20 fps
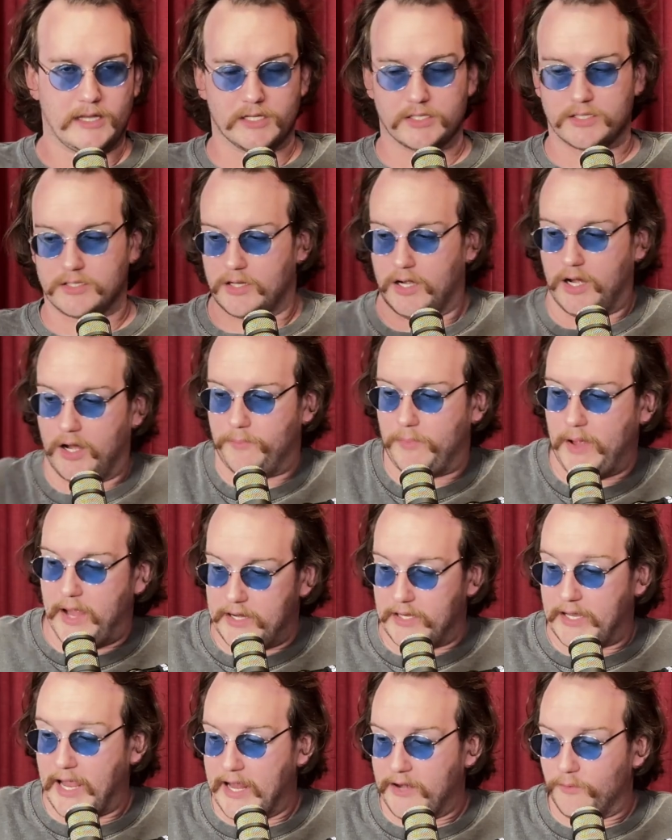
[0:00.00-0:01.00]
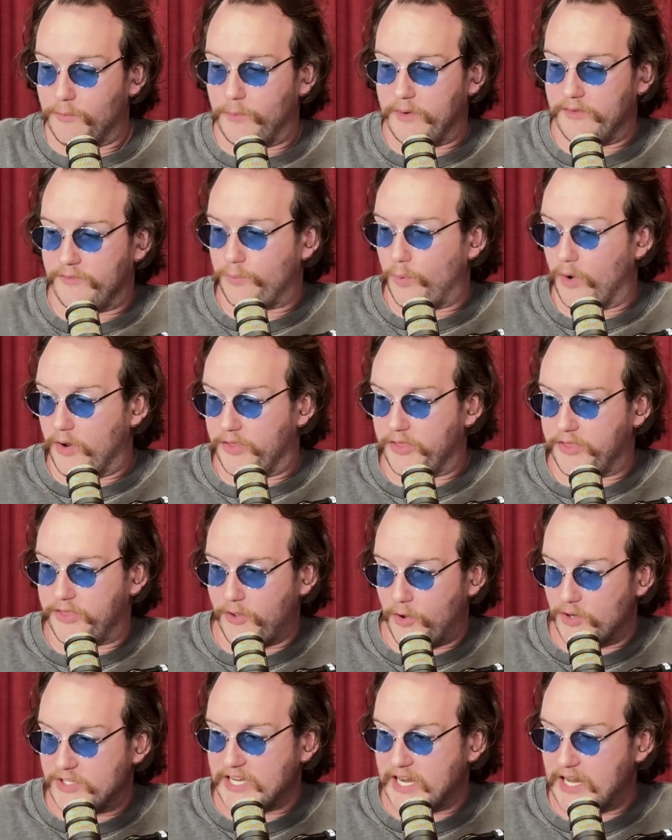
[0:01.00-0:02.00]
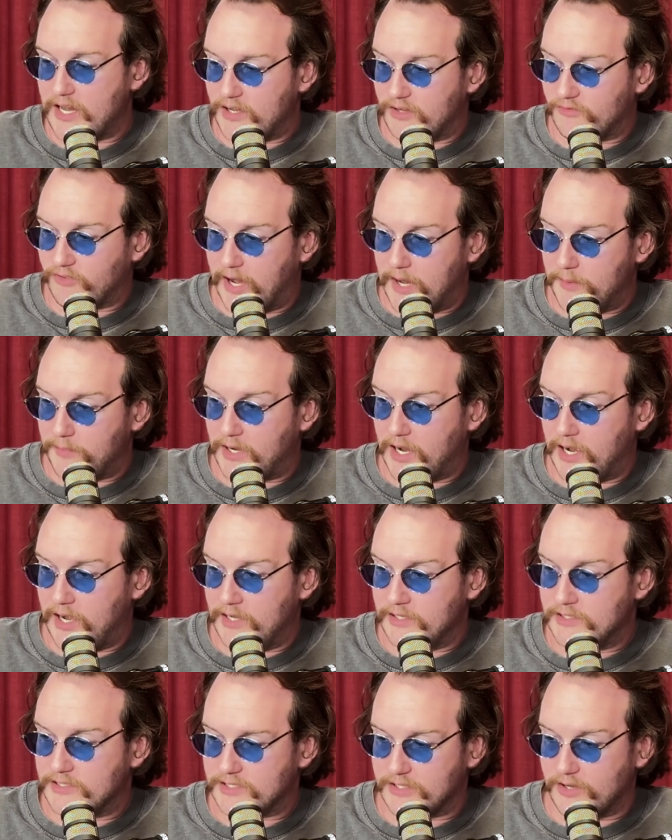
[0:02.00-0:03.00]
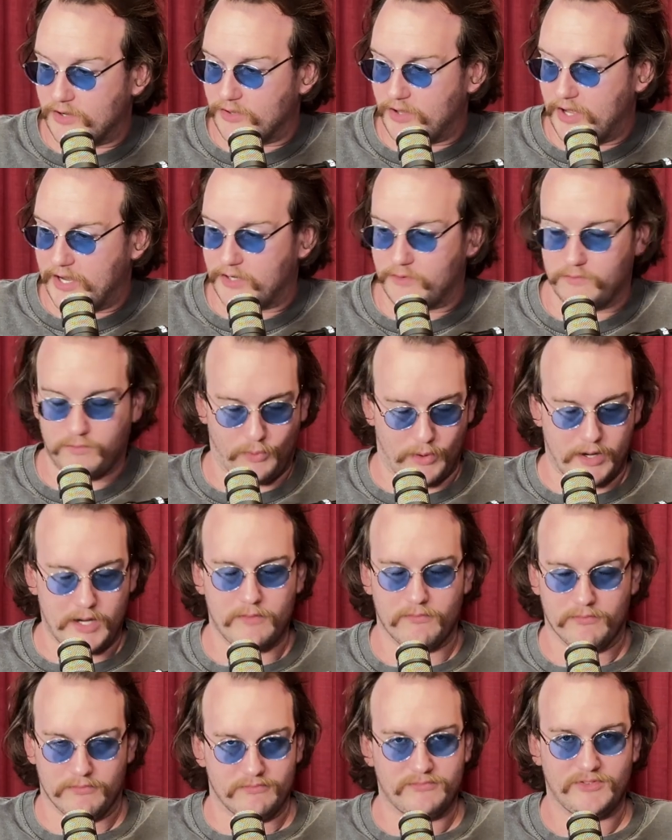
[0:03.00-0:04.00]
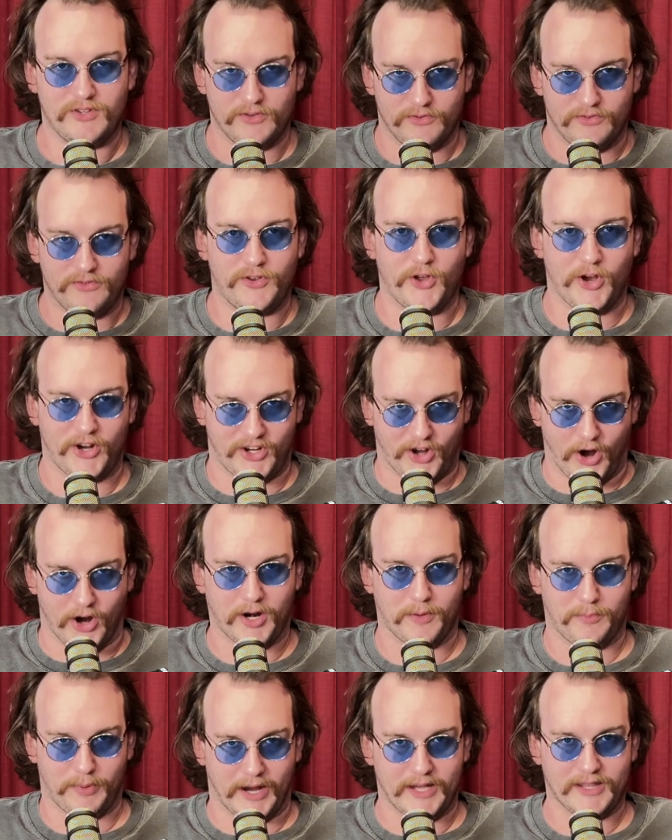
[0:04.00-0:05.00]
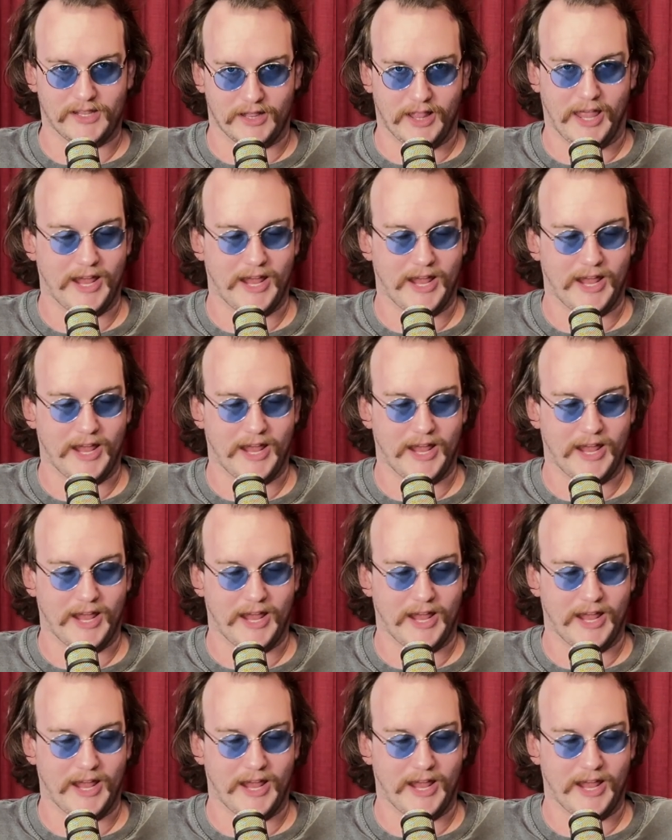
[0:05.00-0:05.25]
And there's, again, with, 13 ramp cards? So, like, you're going to play the